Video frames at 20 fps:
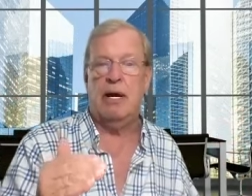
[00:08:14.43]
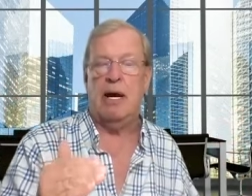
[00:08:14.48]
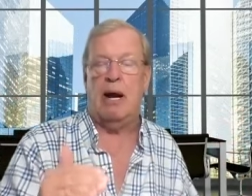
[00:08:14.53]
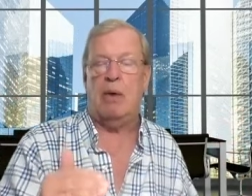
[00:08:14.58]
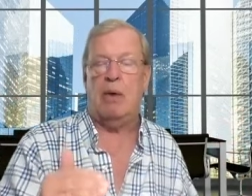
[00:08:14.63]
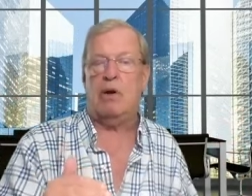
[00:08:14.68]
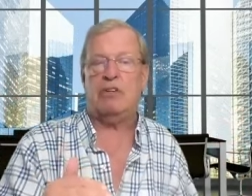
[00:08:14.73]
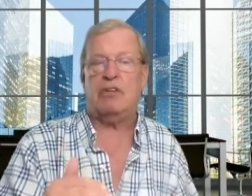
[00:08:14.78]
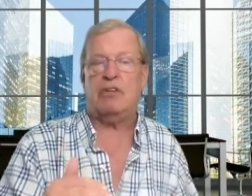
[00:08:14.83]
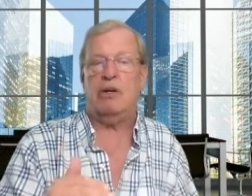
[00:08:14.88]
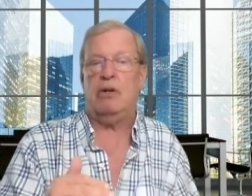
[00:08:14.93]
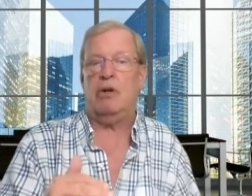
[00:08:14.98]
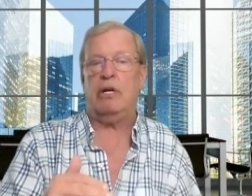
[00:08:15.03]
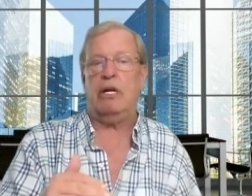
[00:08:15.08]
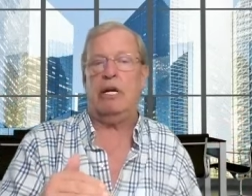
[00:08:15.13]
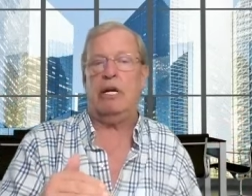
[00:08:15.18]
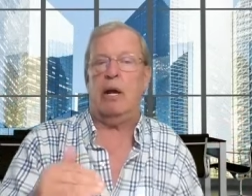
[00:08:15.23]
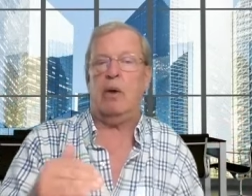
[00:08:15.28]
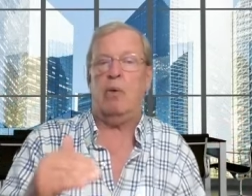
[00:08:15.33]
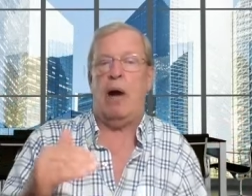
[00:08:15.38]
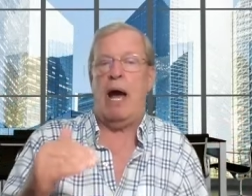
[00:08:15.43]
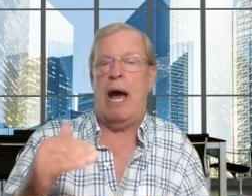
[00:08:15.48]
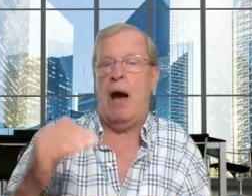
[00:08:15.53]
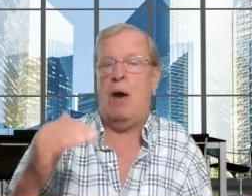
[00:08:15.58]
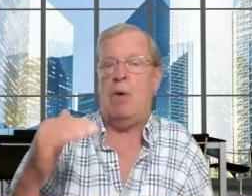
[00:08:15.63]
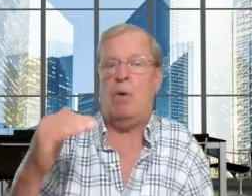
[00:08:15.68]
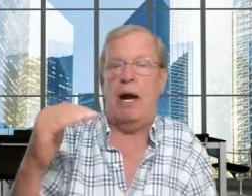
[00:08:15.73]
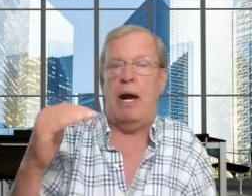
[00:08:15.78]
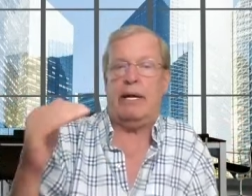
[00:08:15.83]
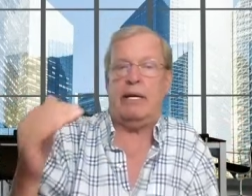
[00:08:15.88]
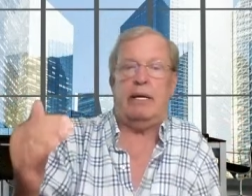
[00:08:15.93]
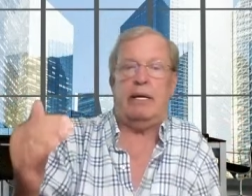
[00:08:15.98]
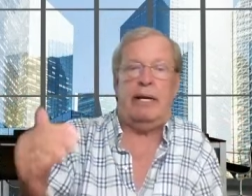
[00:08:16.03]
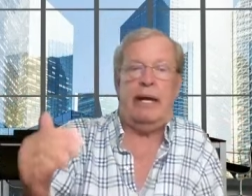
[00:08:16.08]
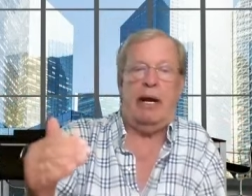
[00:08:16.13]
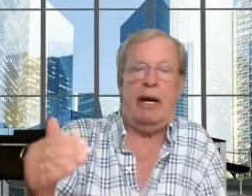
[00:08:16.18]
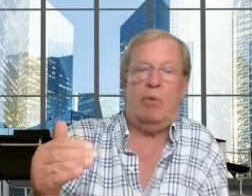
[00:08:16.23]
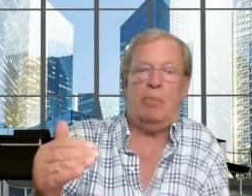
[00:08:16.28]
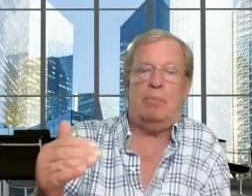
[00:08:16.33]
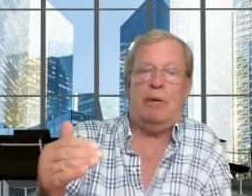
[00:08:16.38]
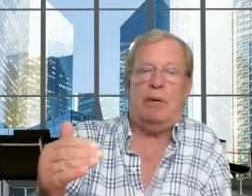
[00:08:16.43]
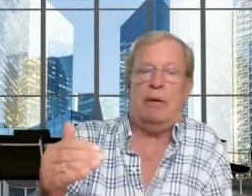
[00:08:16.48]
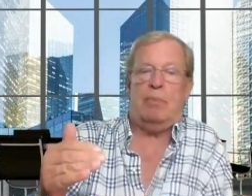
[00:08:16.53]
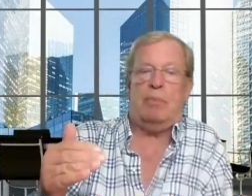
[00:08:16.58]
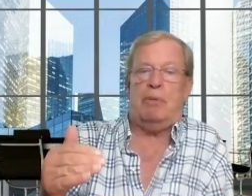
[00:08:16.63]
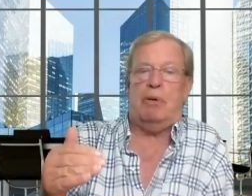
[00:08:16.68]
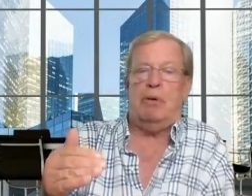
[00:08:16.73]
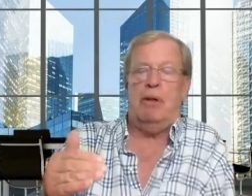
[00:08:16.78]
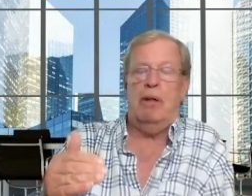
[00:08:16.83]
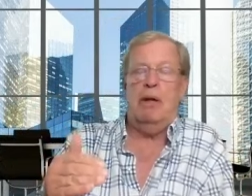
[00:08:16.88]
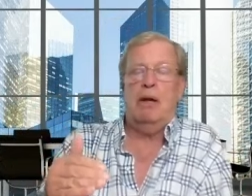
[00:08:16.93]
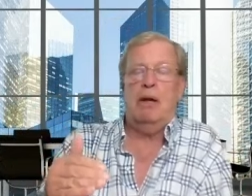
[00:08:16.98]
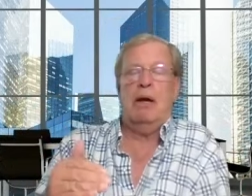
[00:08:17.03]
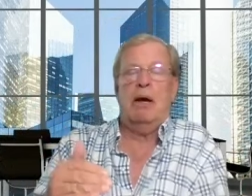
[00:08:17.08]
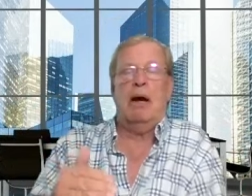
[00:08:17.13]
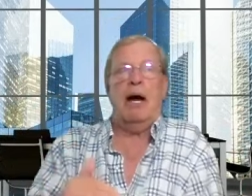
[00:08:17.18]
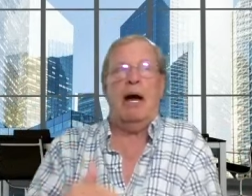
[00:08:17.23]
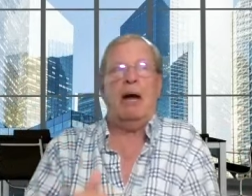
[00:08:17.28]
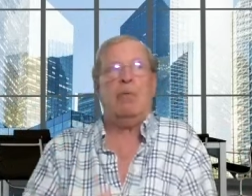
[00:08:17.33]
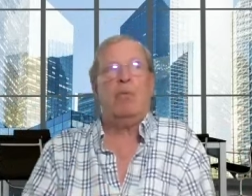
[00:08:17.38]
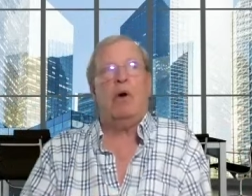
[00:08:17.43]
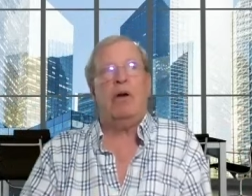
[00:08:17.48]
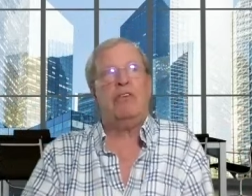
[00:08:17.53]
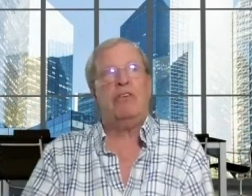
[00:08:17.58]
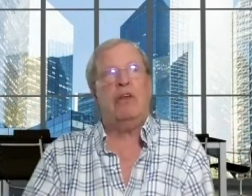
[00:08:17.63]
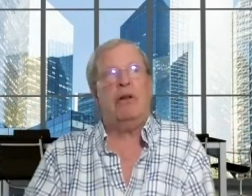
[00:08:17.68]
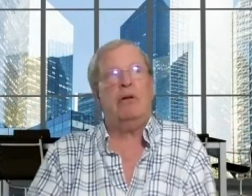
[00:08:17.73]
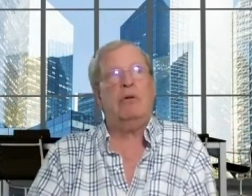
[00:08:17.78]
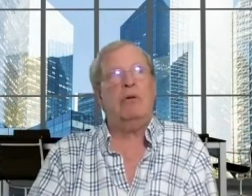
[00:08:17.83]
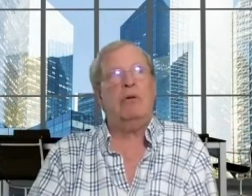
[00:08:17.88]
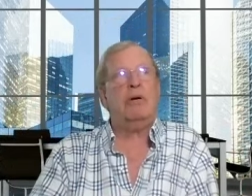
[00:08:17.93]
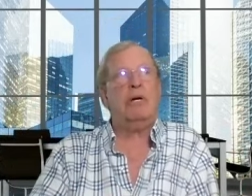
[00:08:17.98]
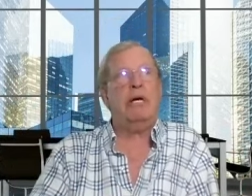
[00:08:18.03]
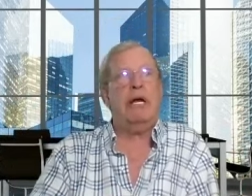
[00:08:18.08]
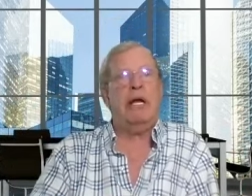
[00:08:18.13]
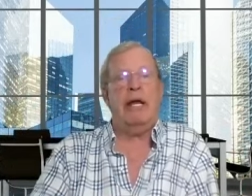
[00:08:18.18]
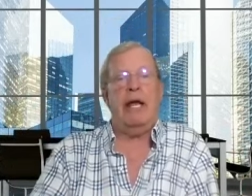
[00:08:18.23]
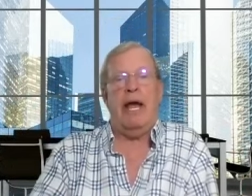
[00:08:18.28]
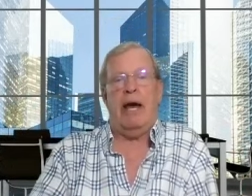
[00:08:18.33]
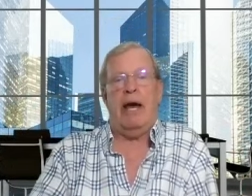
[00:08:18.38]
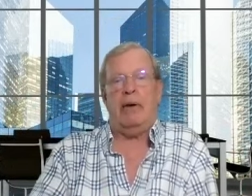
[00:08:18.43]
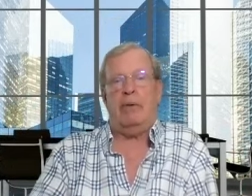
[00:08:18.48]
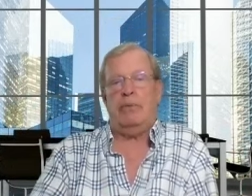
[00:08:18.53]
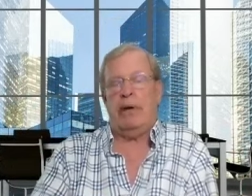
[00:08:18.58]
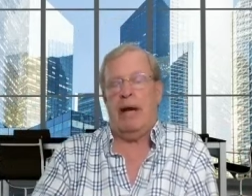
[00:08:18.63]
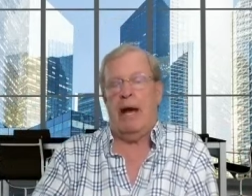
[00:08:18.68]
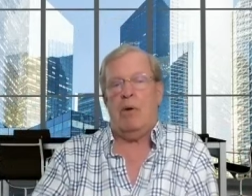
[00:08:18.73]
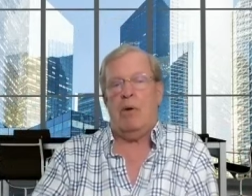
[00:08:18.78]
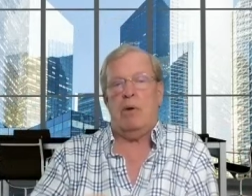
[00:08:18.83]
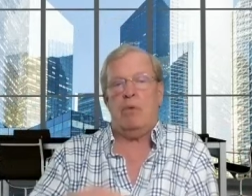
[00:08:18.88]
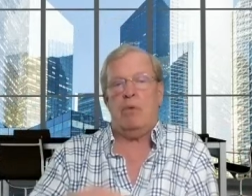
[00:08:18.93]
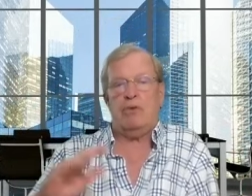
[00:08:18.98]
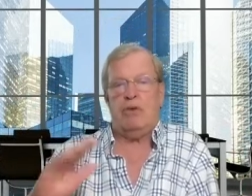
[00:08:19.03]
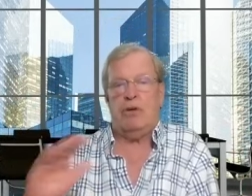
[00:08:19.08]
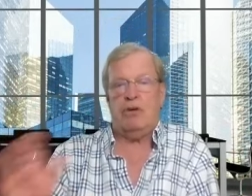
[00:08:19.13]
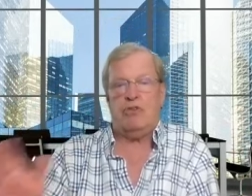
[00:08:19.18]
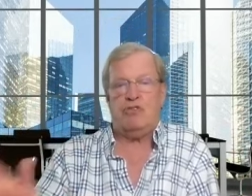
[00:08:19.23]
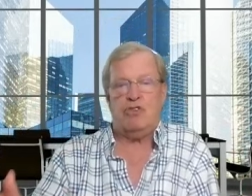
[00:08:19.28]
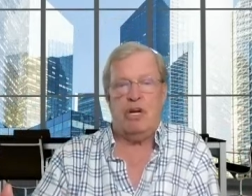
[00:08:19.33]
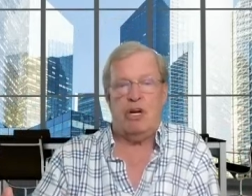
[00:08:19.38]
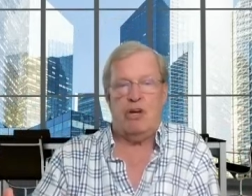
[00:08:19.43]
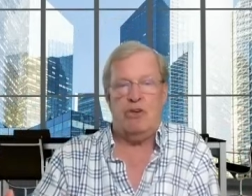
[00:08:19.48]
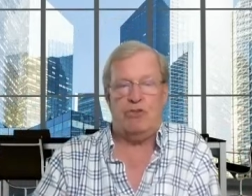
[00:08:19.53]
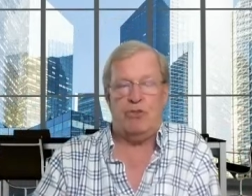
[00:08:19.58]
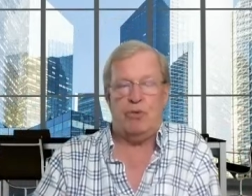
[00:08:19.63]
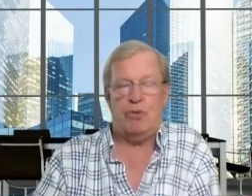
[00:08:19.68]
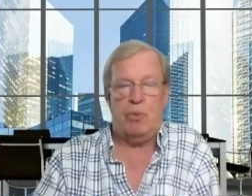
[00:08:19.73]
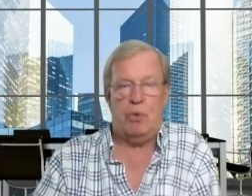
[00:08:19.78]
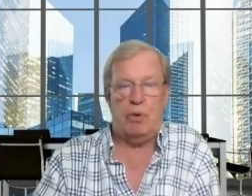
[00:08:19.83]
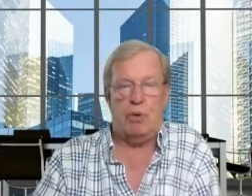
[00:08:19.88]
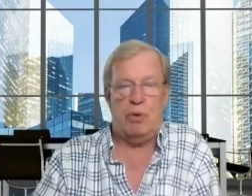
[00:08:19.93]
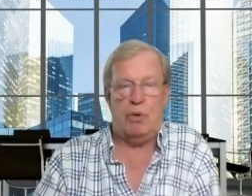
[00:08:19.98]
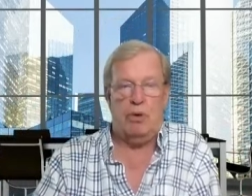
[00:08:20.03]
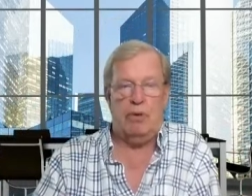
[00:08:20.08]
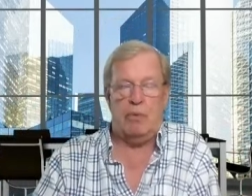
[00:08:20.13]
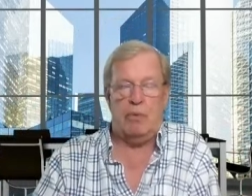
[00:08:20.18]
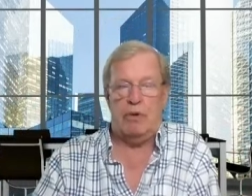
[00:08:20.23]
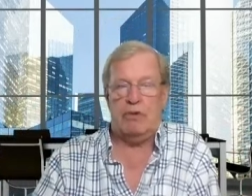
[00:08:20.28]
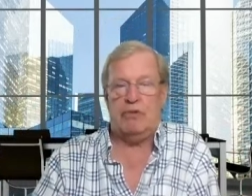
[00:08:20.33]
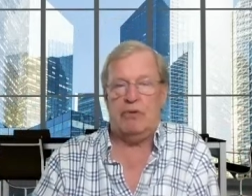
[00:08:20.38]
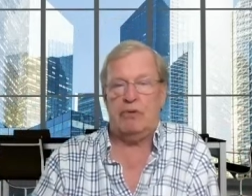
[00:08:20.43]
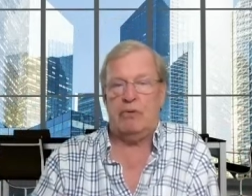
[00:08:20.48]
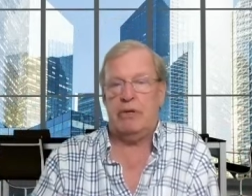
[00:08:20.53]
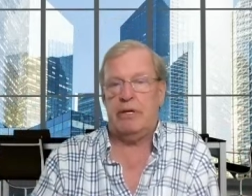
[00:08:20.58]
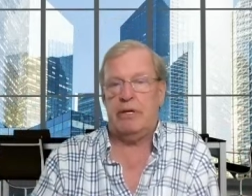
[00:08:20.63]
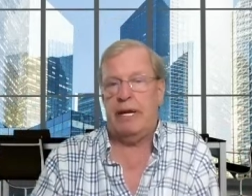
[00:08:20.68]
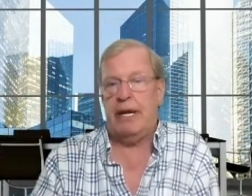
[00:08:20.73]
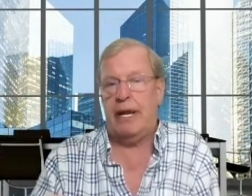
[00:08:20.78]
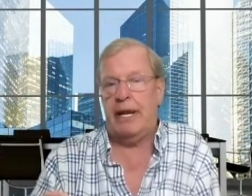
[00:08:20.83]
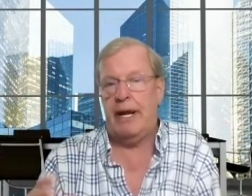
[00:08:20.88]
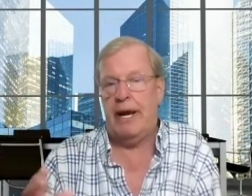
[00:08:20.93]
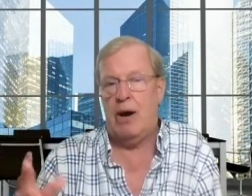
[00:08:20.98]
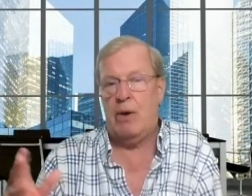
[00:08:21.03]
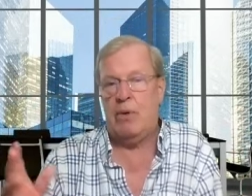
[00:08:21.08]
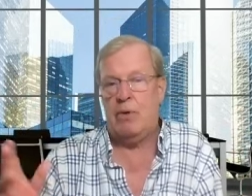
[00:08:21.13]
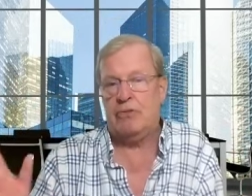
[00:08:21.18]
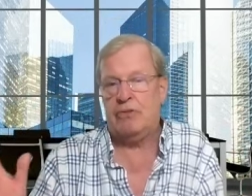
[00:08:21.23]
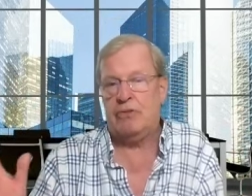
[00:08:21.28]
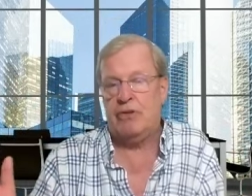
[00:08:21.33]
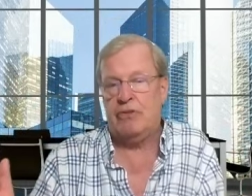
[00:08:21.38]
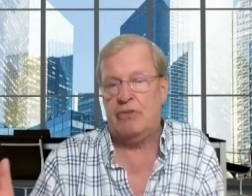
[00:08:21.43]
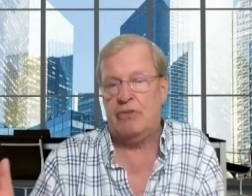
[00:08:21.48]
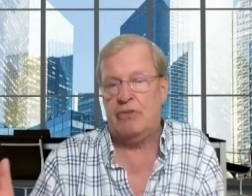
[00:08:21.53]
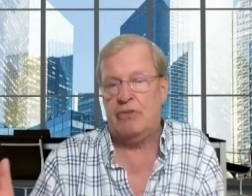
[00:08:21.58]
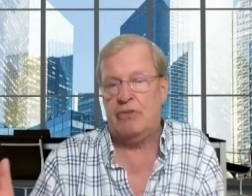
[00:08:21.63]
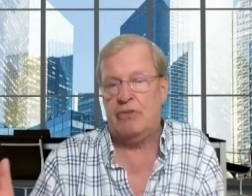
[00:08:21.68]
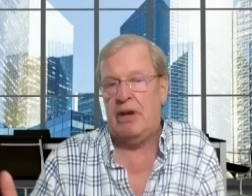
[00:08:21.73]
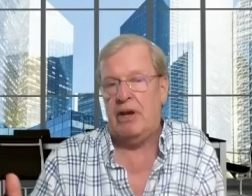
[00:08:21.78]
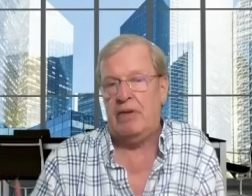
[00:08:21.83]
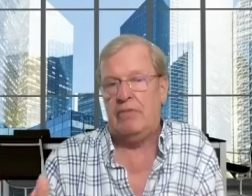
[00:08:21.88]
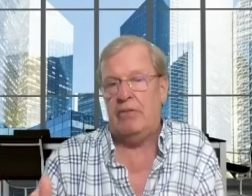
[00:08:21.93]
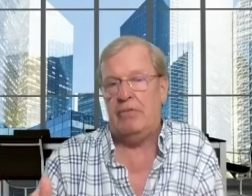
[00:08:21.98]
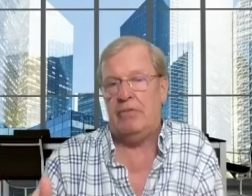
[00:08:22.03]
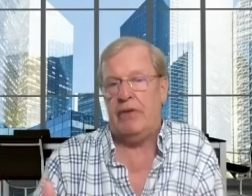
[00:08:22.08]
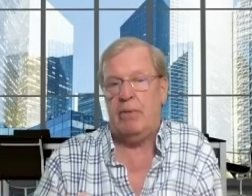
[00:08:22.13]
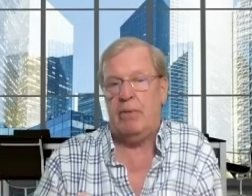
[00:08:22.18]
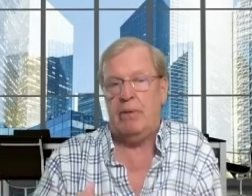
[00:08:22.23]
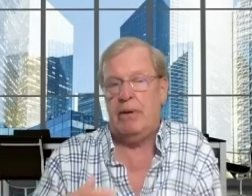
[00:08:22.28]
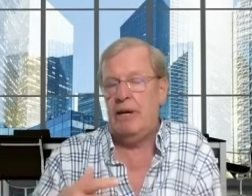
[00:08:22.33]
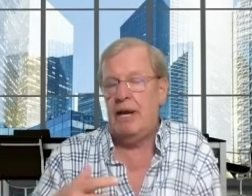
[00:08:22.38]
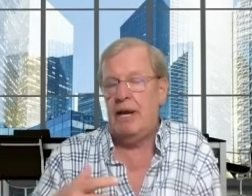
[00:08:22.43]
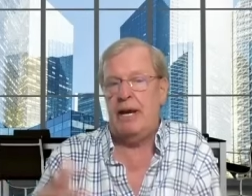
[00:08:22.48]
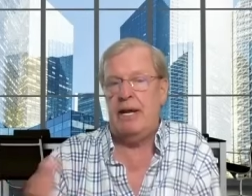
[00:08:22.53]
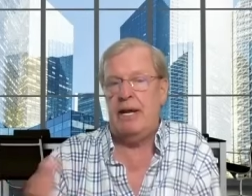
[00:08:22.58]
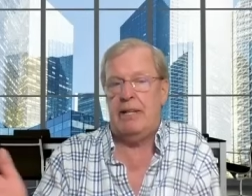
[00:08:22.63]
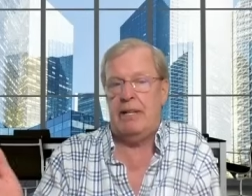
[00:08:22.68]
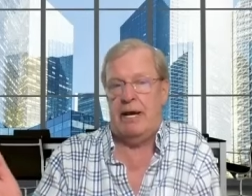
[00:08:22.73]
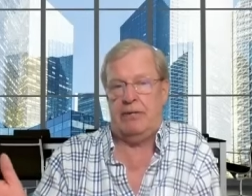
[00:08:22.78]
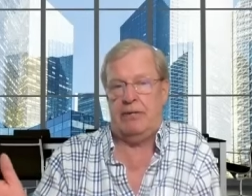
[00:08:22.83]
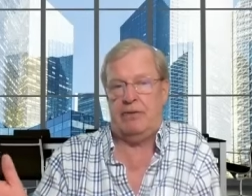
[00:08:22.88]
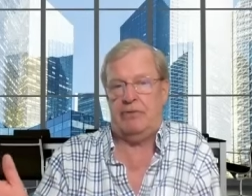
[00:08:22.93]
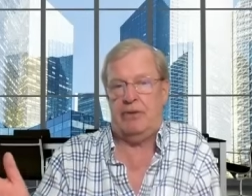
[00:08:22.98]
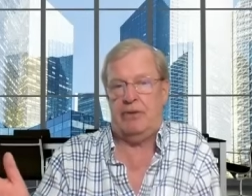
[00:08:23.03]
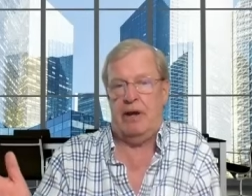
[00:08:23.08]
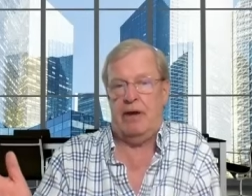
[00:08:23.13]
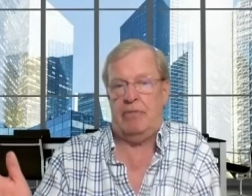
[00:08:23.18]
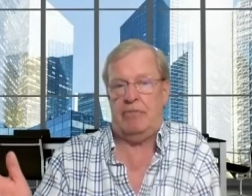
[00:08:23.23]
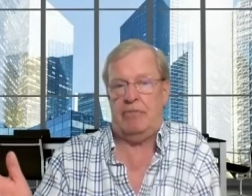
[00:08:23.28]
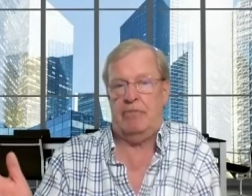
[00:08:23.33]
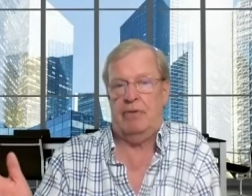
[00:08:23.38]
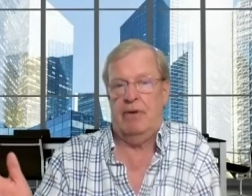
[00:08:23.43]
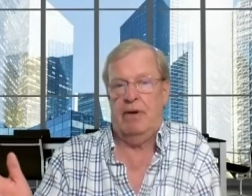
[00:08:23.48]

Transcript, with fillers: I wasn't looking at how I could help people. I wasn't looking at how I was going to change the world. I wasn't looking at how it's going to save the environment, none of that stuff.